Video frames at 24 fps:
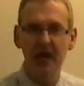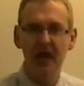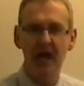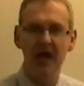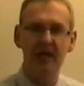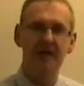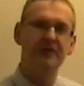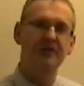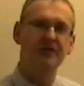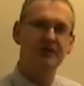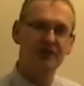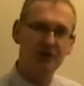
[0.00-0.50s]

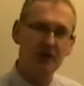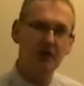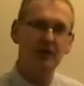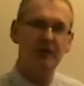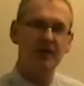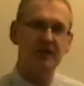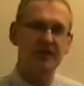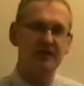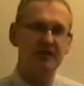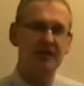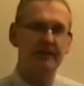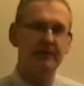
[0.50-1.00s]
And to do
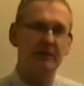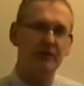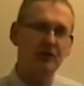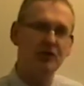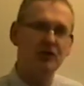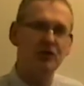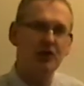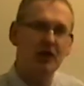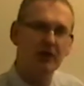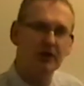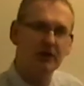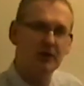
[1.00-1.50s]
this I'm going to
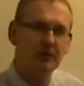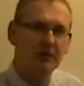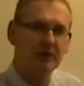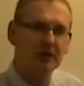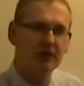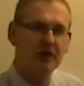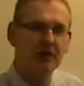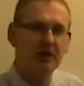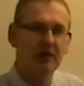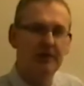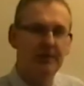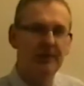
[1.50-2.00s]
show you with
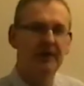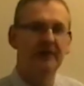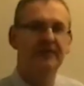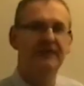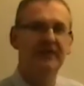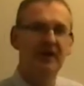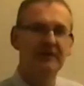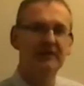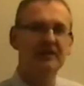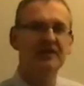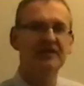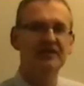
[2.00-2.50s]
a couple of
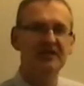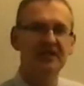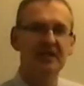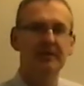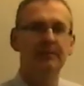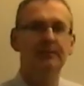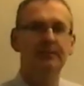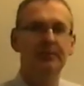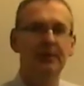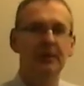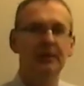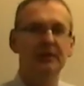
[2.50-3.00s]
very
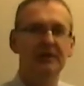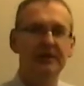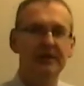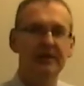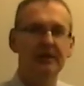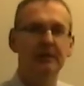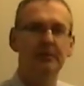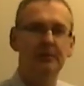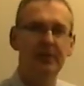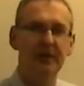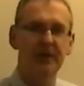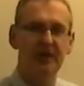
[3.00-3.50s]
simple
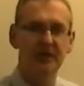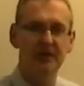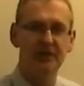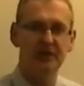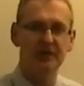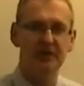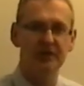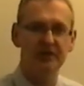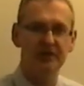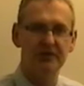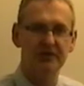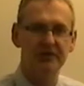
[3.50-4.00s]
little
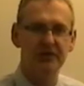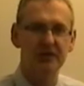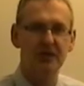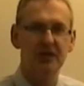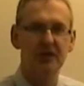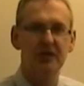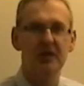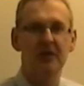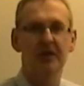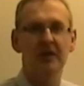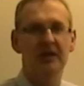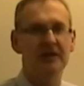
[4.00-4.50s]
pictures
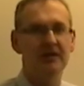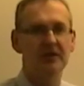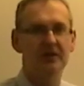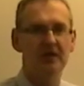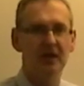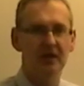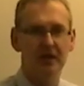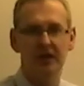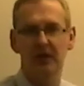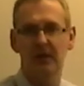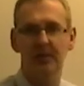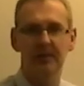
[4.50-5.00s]
in
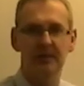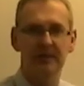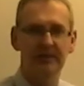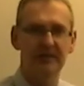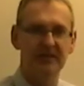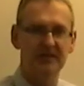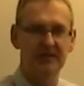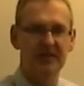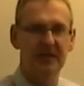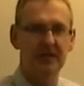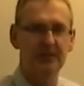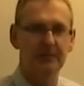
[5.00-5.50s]
a couple of
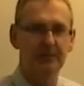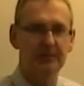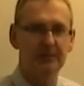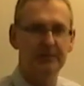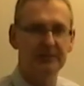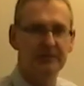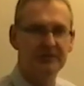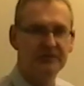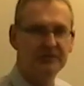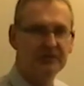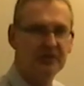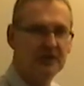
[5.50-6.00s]

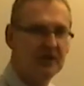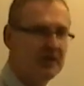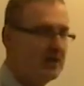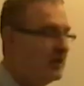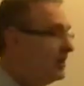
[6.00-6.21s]
examples.